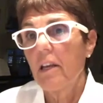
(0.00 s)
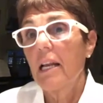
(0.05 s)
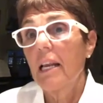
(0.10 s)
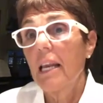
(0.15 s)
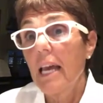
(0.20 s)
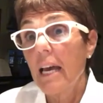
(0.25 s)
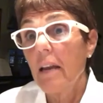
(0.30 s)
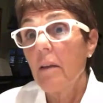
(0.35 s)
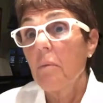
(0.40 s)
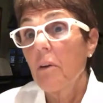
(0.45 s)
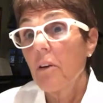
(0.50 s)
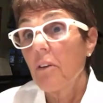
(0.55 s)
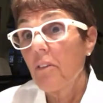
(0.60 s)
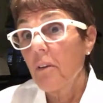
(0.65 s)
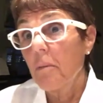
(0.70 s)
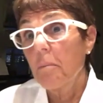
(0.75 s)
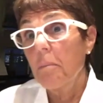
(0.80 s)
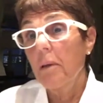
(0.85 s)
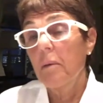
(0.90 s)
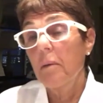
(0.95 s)
I like
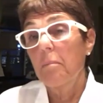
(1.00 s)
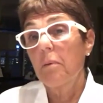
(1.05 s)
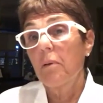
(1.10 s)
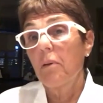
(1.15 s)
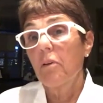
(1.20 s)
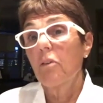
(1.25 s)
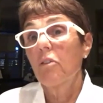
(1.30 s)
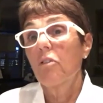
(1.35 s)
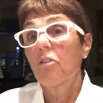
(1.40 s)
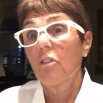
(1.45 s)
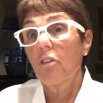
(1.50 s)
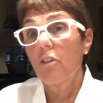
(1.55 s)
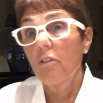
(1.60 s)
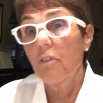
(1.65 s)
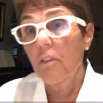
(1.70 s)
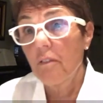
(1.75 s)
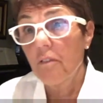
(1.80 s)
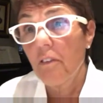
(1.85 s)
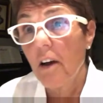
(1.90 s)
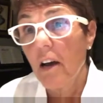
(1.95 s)
watching people who
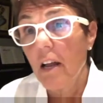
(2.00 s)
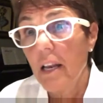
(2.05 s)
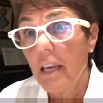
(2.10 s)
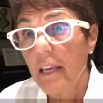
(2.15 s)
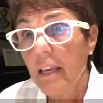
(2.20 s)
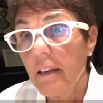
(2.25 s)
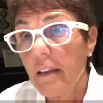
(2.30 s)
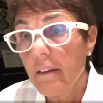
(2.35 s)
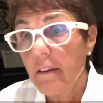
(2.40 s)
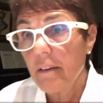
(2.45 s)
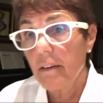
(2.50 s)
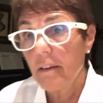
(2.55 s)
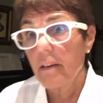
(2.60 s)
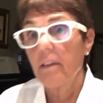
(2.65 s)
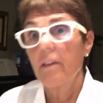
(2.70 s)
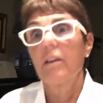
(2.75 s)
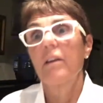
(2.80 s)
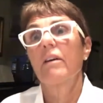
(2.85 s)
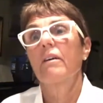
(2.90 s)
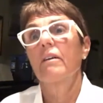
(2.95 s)
served and volleyed,
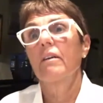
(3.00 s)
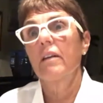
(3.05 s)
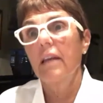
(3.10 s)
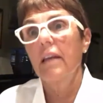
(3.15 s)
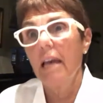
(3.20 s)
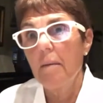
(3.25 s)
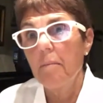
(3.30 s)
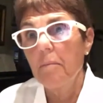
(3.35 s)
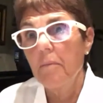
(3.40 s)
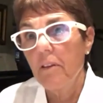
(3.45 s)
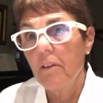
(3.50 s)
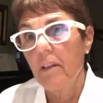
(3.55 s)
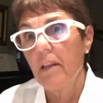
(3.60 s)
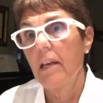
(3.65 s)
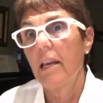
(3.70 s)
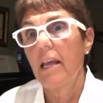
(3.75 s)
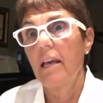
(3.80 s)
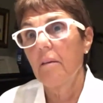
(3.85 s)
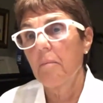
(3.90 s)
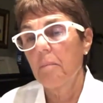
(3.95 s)
you know, and came to the
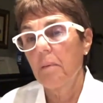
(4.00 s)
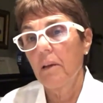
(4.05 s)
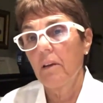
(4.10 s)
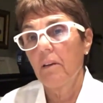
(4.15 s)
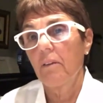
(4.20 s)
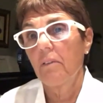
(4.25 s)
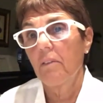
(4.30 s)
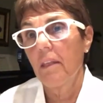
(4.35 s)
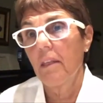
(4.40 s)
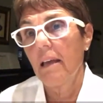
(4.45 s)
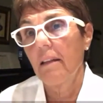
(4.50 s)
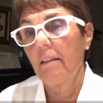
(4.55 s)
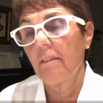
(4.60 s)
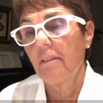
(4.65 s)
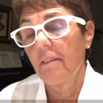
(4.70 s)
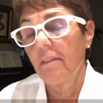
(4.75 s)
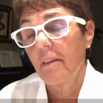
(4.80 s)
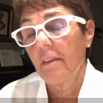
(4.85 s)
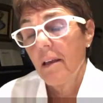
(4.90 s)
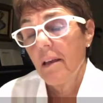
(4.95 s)
net because
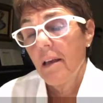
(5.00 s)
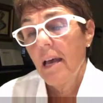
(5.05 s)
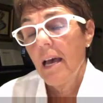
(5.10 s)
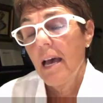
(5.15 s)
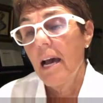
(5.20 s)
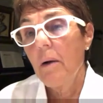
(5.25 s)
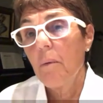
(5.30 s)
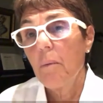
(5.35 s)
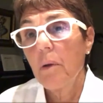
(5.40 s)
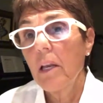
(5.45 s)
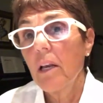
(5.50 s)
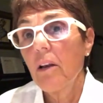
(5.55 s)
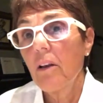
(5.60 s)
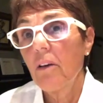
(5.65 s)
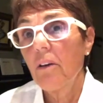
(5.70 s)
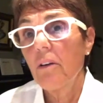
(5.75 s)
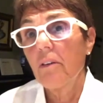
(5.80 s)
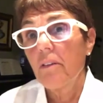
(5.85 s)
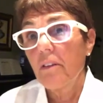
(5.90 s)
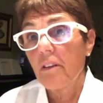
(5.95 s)
that's how we learned.